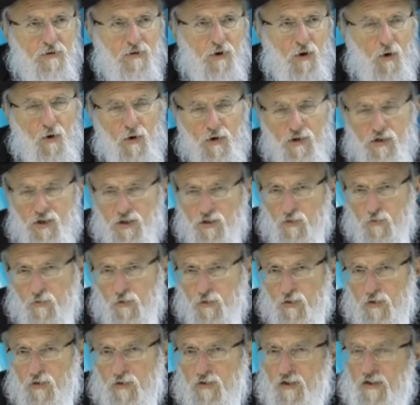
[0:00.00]
the origin of the
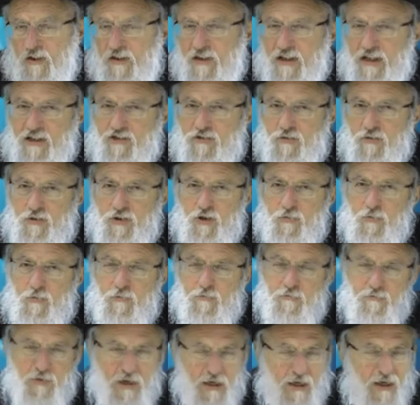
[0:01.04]
world and the nature of the
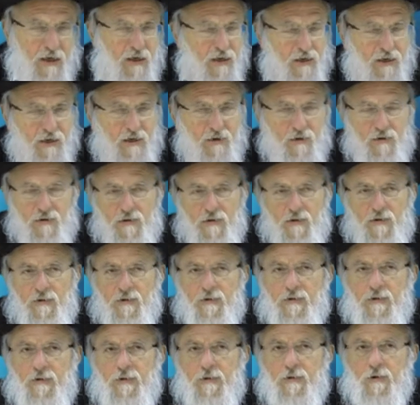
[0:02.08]
human being and
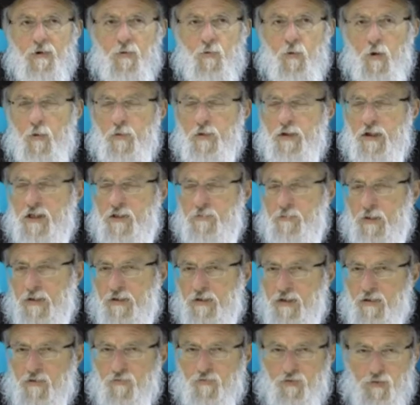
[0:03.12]
what we can
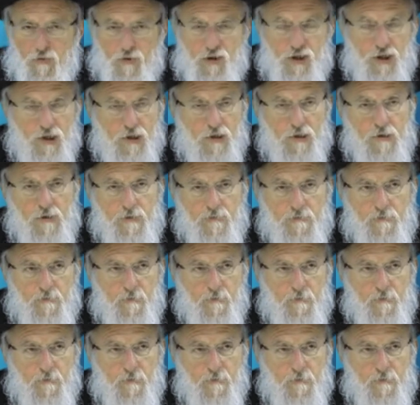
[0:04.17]
expect in the future.